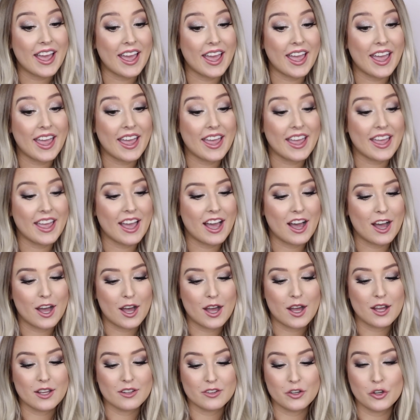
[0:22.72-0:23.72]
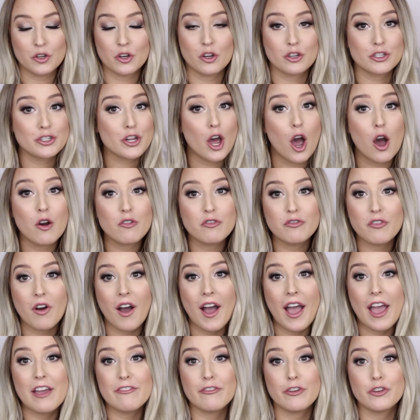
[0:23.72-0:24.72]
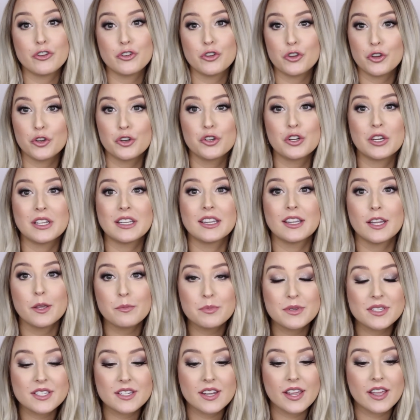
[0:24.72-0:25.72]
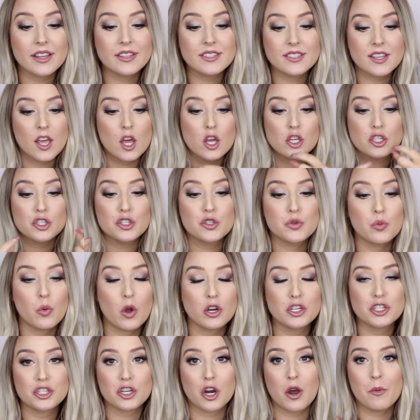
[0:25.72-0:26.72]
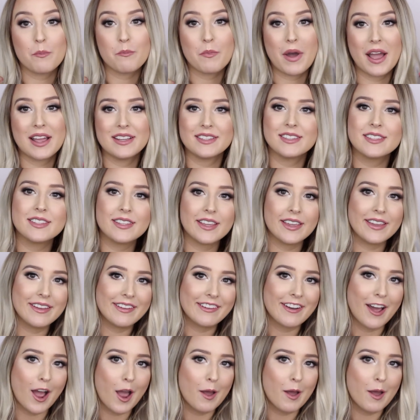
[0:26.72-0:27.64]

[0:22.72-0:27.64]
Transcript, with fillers: a uh, you know top 5 nude lipsticks swatched on my skin.